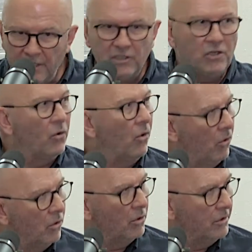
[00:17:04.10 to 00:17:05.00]
is your
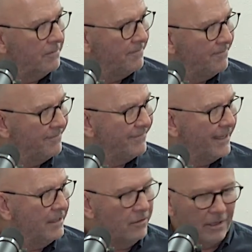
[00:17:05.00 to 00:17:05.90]
all?
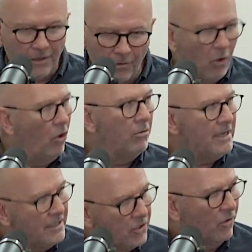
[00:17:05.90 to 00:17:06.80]
And all
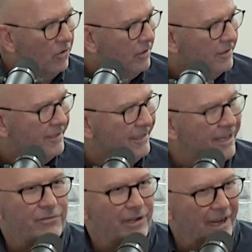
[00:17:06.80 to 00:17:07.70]
means all in
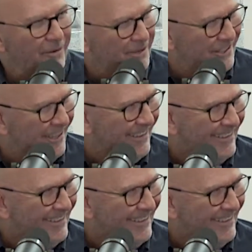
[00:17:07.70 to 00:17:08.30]
every language.